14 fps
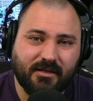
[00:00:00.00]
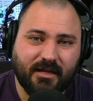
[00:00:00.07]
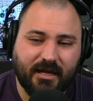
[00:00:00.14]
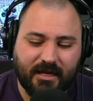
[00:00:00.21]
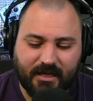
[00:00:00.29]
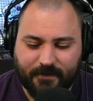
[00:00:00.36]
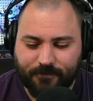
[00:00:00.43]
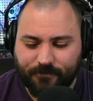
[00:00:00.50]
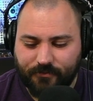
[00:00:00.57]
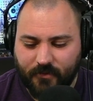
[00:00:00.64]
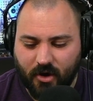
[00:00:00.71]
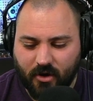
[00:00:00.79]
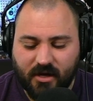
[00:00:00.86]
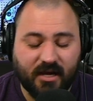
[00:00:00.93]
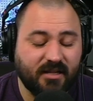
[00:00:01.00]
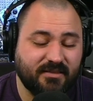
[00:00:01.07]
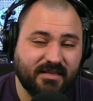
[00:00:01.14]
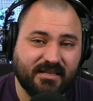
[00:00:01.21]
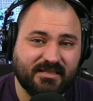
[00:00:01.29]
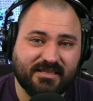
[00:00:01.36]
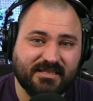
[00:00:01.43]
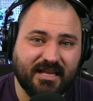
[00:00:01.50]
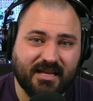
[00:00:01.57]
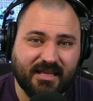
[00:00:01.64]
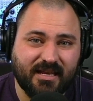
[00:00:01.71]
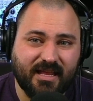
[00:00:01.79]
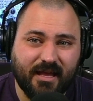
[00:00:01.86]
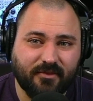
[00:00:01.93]
Um, our content is not
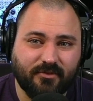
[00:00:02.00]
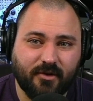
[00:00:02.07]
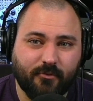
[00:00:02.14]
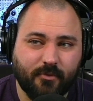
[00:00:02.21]
getting out there.